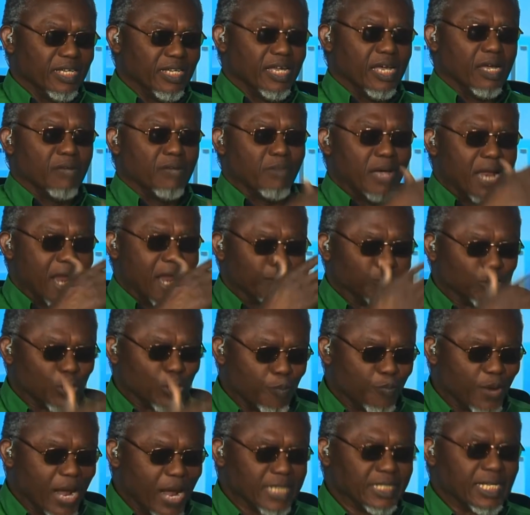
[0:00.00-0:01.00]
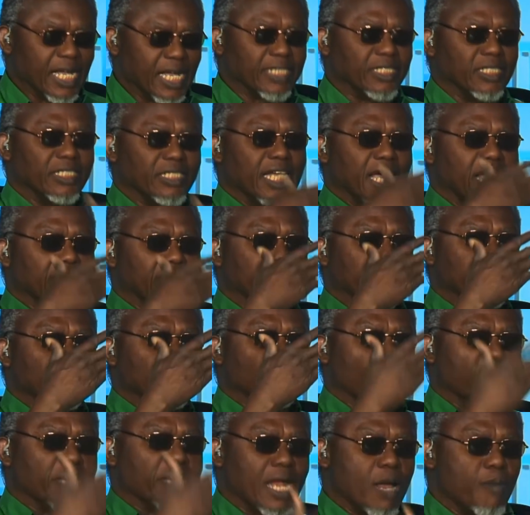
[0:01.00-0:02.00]
But I'm surprised that they are still
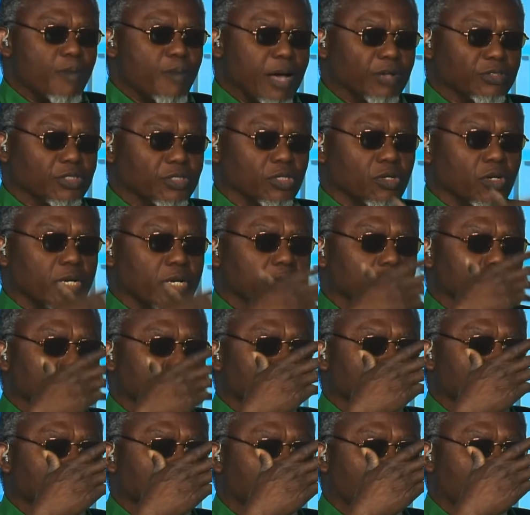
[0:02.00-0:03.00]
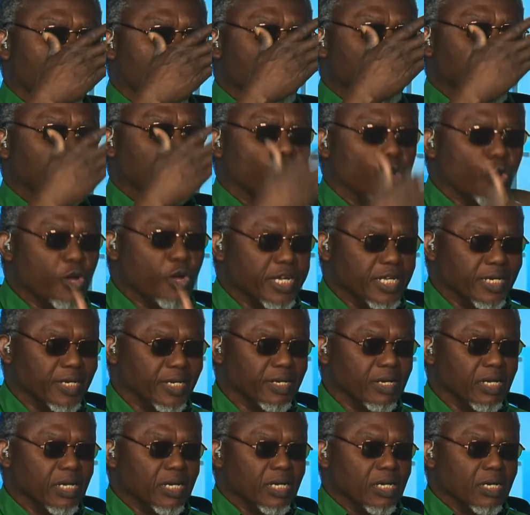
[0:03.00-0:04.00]
talking about eh, the economy growing
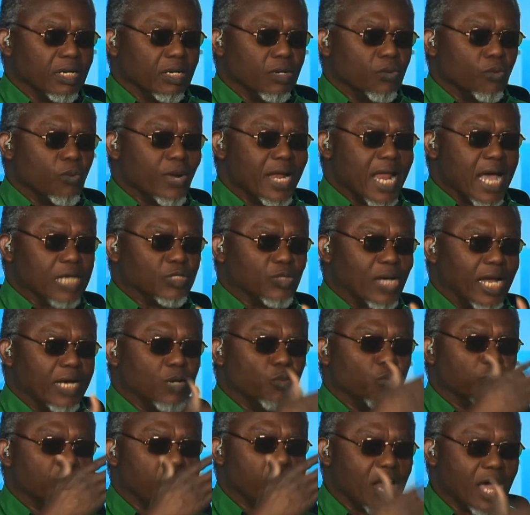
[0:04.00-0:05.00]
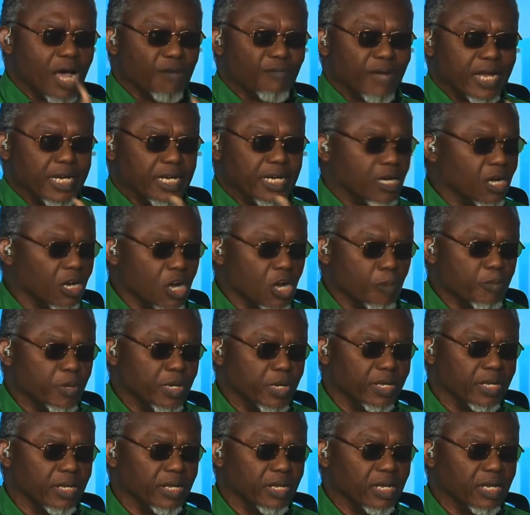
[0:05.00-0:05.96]
when actually we don't have an economy.